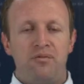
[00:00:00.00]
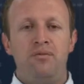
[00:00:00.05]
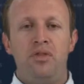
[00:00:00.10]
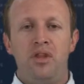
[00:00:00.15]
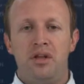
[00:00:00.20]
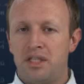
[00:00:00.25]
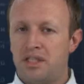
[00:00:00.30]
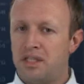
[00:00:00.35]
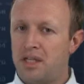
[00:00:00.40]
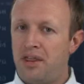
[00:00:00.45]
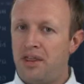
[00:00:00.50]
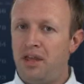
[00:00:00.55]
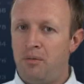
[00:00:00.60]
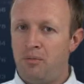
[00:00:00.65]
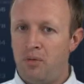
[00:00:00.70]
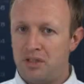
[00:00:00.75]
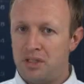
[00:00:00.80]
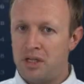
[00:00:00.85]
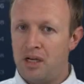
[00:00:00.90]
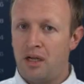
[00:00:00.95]
This is a
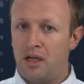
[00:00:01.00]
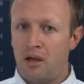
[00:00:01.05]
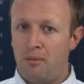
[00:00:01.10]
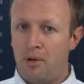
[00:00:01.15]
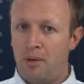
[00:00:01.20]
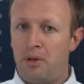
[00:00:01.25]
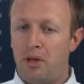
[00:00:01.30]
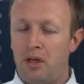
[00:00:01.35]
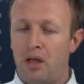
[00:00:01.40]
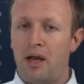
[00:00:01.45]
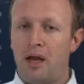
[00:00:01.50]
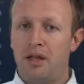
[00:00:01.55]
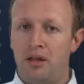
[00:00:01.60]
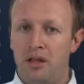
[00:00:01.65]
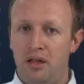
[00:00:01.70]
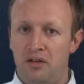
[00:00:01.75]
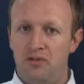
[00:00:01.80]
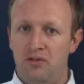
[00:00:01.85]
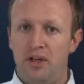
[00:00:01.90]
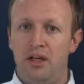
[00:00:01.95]
theme that's going to come up a lot in
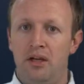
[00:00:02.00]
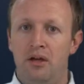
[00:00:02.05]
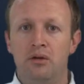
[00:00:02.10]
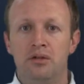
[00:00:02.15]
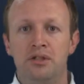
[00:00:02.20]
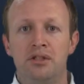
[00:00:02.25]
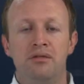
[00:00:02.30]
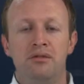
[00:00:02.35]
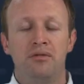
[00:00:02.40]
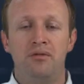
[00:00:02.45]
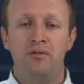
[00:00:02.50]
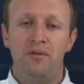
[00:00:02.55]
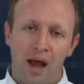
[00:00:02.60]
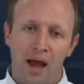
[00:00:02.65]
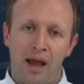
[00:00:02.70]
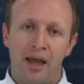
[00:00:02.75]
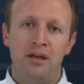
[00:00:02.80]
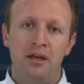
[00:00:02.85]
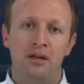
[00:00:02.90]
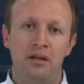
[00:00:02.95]
these videos.
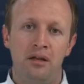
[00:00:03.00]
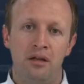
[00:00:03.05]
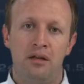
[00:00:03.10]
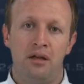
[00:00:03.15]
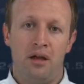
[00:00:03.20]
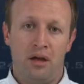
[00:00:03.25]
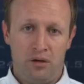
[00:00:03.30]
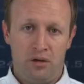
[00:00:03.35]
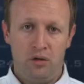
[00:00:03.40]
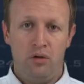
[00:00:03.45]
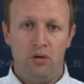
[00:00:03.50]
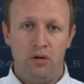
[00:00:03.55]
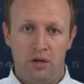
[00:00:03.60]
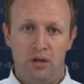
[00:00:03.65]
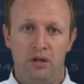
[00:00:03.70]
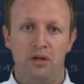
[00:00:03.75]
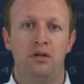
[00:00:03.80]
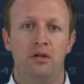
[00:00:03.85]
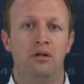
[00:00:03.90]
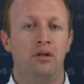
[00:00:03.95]
Find a
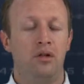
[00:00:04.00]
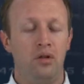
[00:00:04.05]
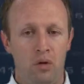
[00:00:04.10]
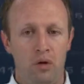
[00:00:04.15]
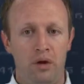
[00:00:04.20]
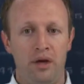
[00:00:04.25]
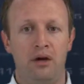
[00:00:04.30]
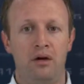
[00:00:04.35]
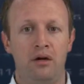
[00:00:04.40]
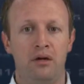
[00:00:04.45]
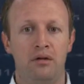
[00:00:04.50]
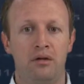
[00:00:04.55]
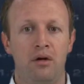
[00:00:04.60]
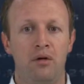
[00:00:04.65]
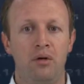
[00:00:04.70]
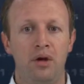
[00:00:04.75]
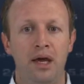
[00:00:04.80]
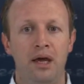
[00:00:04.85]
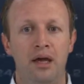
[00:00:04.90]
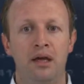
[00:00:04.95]
good lawyer,
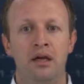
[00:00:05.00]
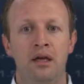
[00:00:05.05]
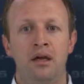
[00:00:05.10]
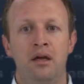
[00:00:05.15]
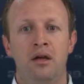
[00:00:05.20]
okay?